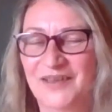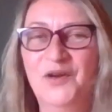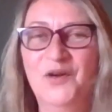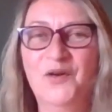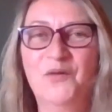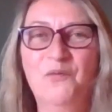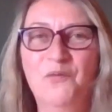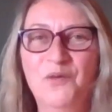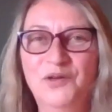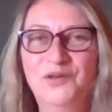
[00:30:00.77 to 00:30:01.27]

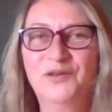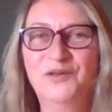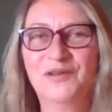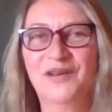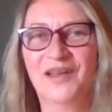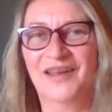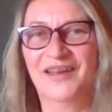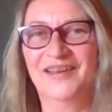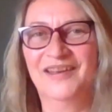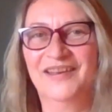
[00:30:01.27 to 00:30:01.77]
Would you
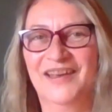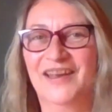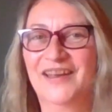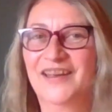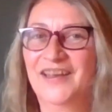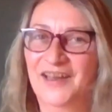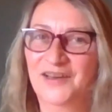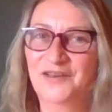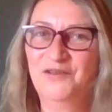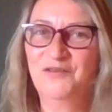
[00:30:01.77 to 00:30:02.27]
like, and
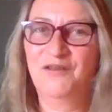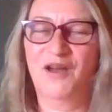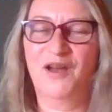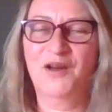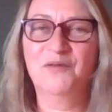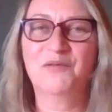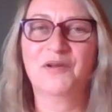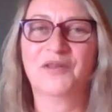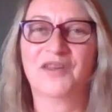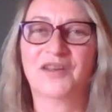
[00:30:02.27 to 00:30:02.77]
can you cope
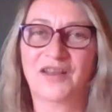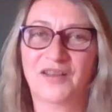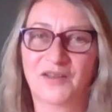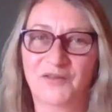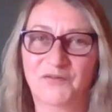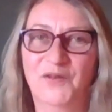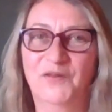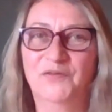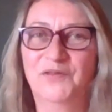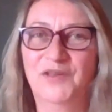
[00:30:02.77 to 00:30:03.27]
with another
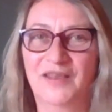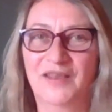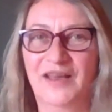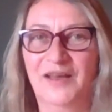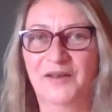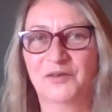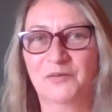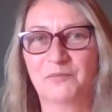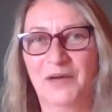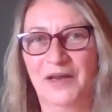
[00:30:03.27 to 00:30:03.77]

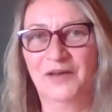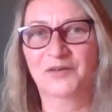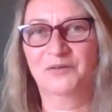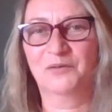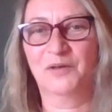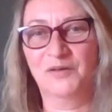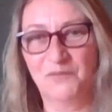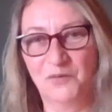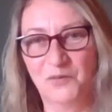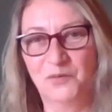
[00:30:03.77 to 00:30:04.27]
£50,000 worth
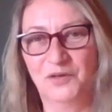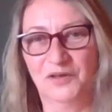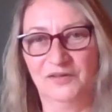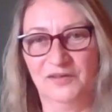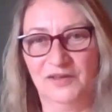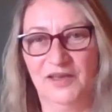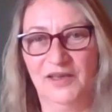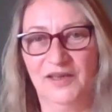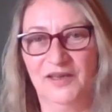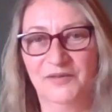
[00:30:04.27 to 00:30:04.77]
of orders a
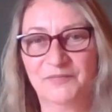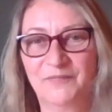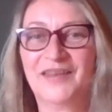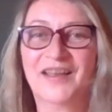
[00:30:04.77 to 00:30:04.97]
year?